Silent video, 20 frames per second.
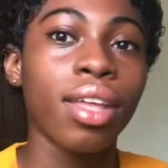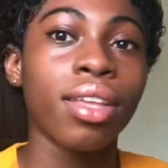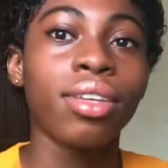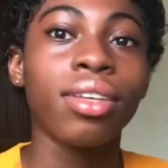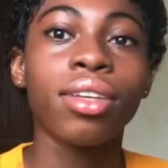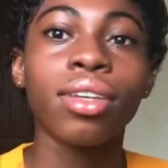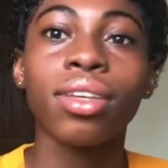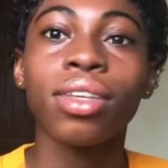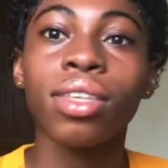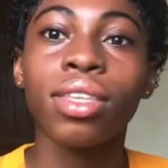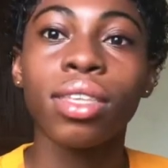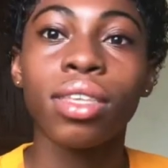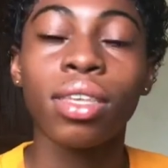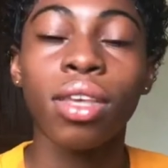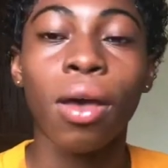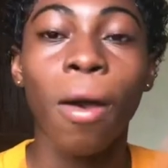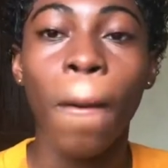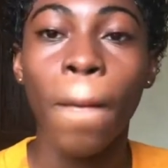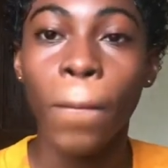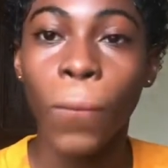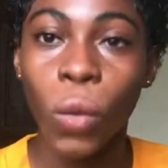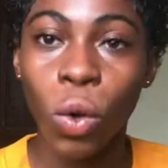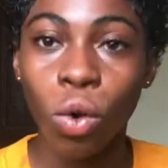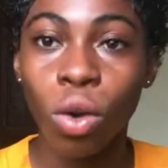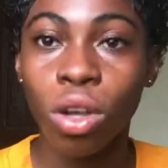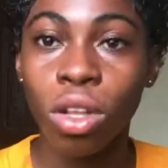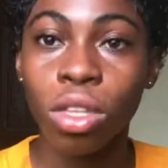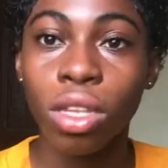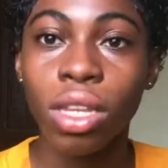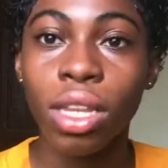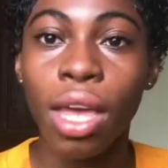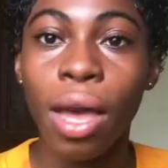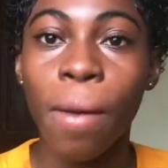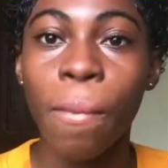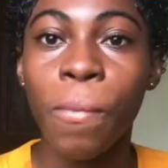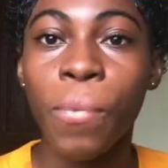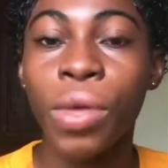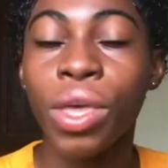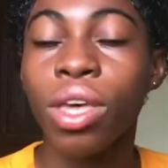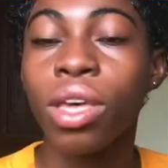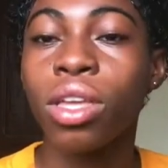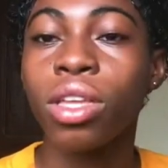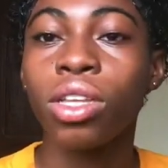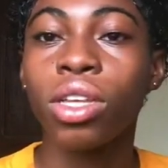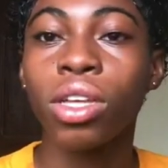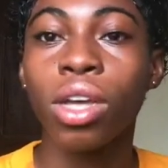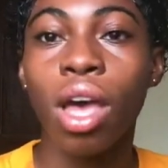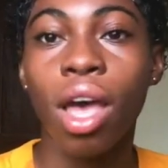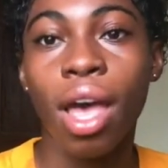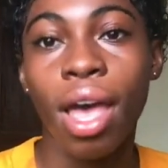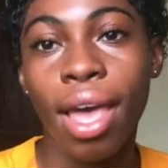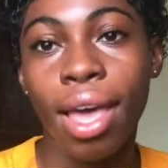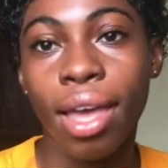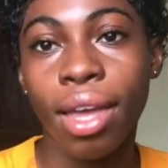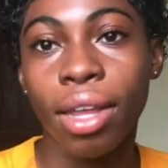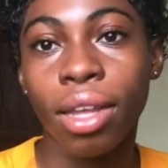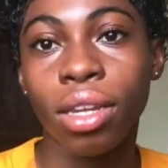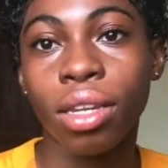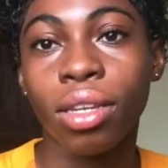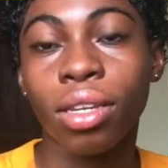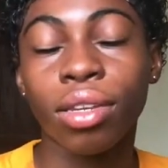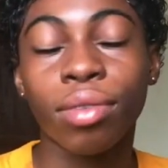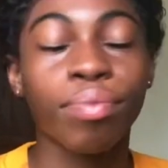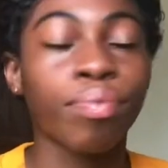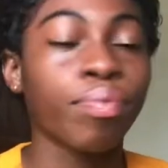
just go onto their page and